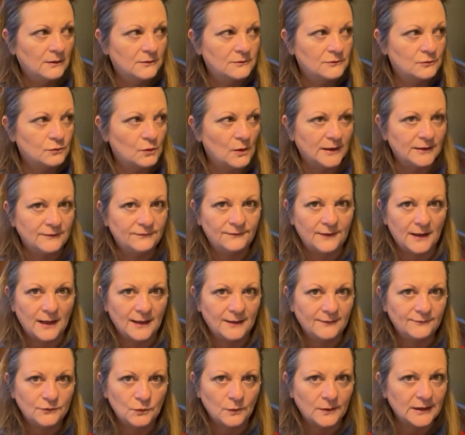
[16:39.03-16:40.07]

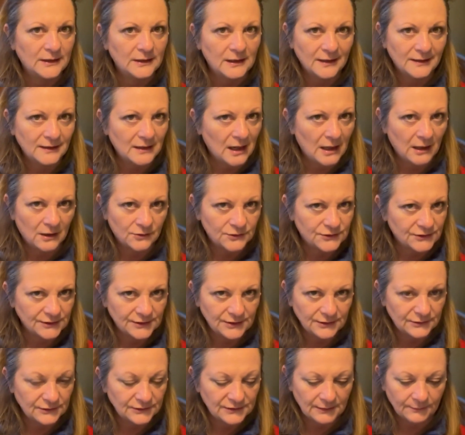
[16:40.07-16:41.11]
$25, $29 a
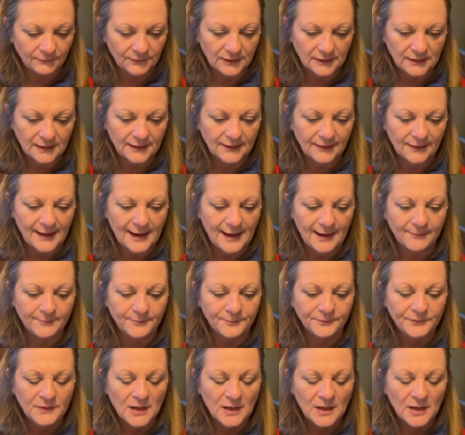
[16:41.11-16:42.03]
year, something like that.